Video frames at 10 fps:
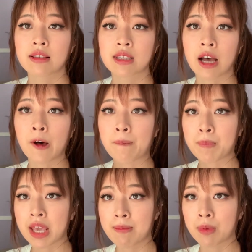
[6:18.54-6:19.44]
tell
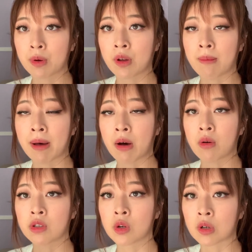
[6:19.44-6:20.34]
people about
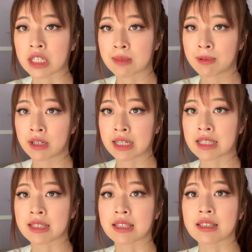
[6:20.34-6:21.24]
your
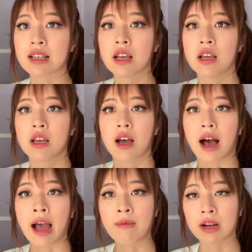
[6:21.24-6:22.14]
experiences.
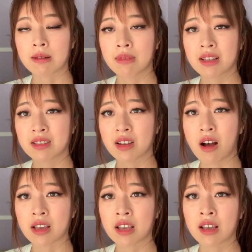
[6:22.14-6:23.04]
I recommend
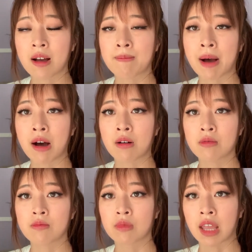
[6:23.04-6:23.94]
talking about
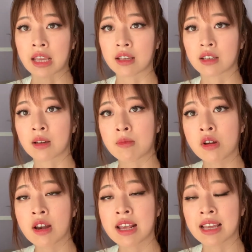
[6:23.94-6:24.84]
like
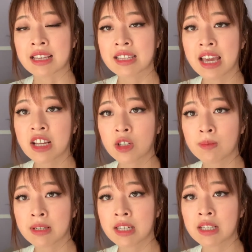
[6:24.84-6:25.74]
community
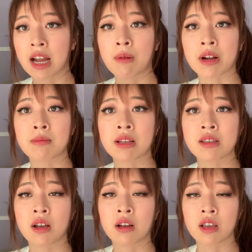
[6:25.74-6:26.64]
engagement. I recommend
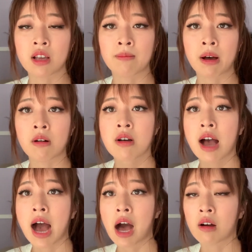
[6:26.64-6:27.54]
talking about
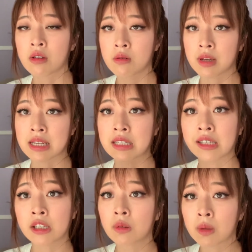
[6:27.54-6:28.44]
how you can
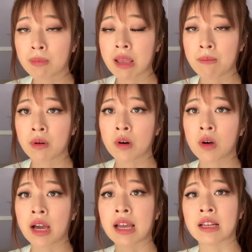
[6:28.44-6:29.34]
deal with
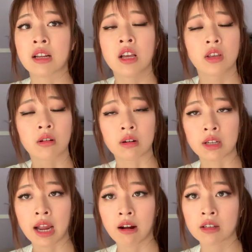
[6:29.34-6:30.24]
people and your
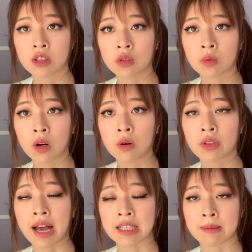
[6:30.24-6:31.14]
character growth
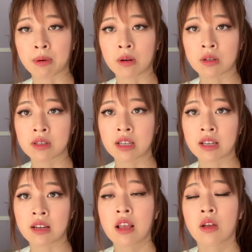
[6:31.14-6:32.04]
as a
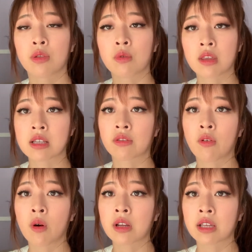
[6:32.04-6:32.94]
person through these
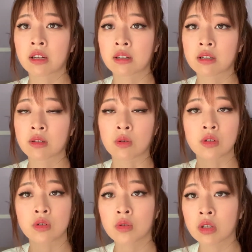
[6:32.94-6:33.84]
4 years or
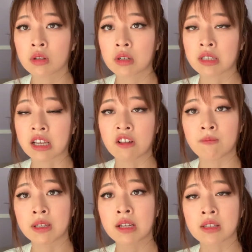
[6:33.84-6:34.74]
2 years that you've
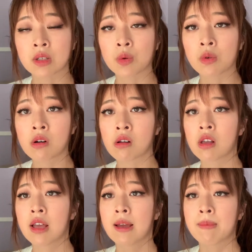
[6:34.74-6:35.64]
been in school,
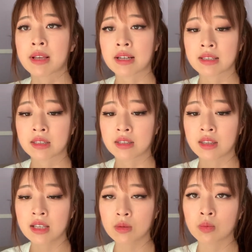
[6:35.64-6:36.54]
because
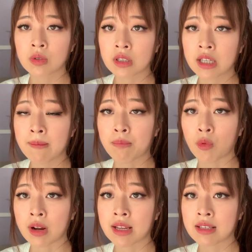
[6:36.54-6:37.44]
this really
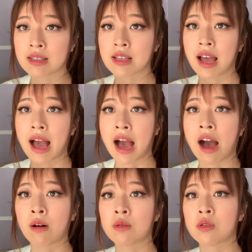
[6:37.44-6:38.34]
brings
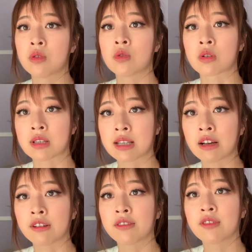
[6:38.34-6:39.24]
out
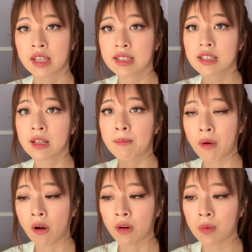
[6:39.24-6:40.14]
yourself. This is the
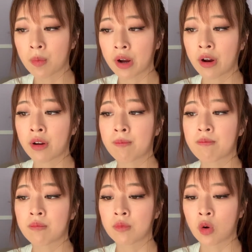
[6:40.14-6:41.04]
part where
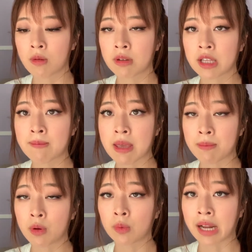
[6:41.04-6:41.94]
normally
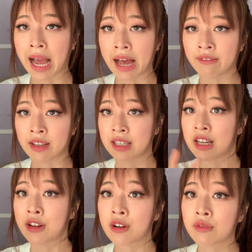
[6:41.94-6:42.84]
people would have like
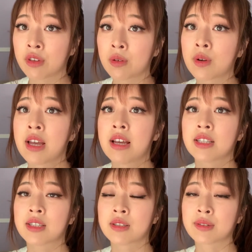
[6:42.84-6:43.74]
an interview
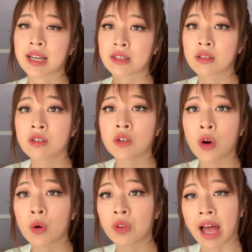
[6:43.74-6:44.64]
to get to
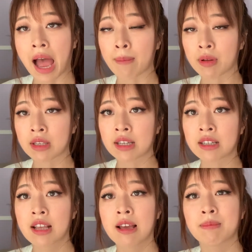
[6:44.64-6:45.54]
know the applicant,
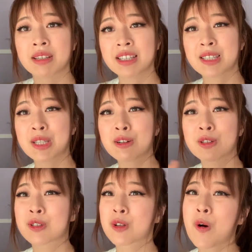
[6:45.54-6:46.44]
but since there's
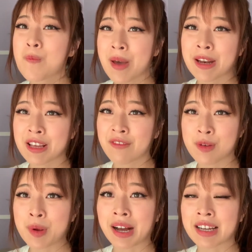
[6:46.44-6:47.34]
so many of
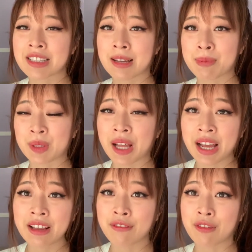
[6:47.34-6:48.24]
you guys
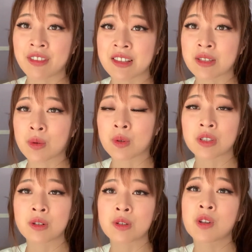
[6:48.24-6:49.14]
applying for these schools,
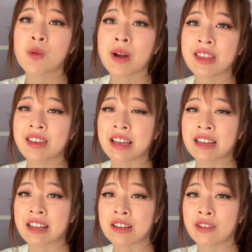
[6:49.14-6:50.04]
there's no way they can
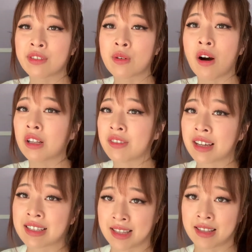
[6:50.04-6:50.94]
interview all of you
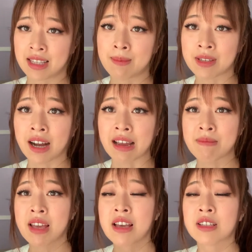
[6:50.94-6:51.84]
guys at the same time.
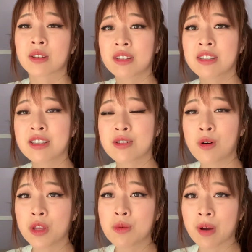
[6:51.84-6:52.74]
So this is the
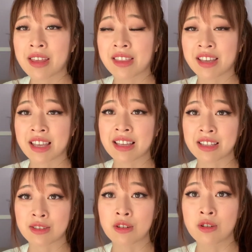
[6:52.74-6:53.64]
only way that they can get
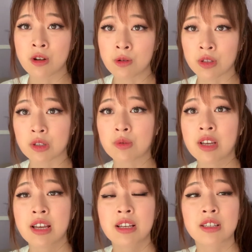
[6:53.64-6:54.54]
to know you.
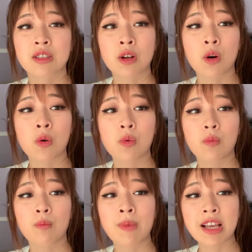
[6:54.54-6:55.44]
So
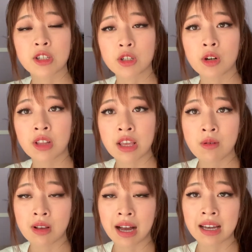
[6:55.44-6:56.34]
make sure that you
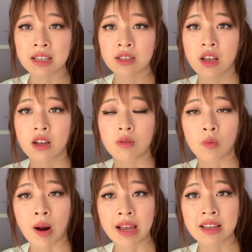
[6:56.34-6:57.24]
guys
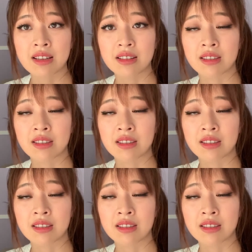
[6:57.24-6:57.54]
write